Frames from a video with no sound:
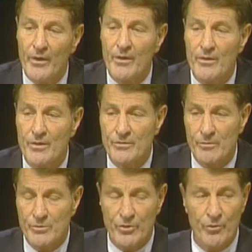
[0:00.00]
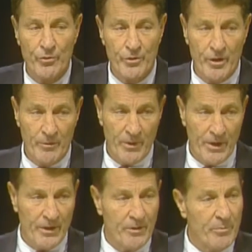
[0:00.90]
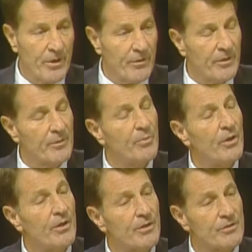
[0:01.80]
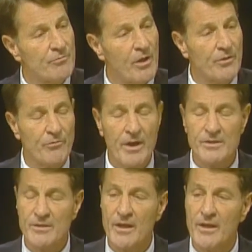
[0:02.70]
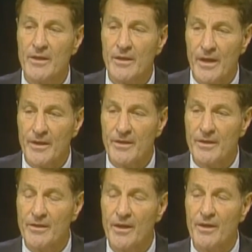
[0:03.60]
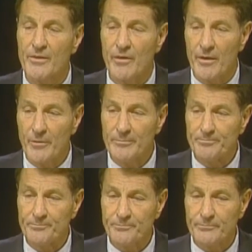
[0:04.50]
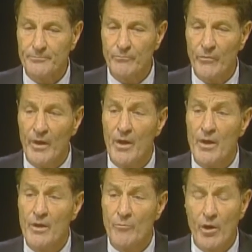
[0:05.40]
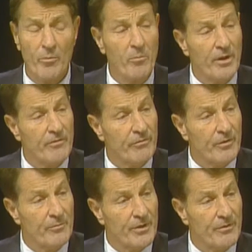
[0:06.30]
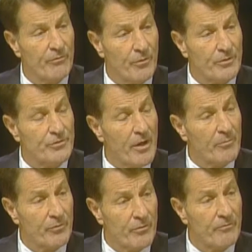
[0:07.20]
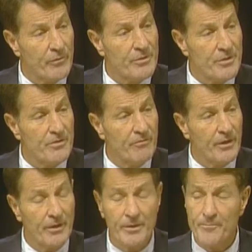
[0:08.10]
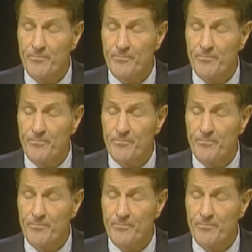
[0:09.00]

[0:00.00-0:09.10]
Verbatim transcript: This obscure young man apparently paused while translating and dictating to Emma, probably from the fourth chapter of First Nephi,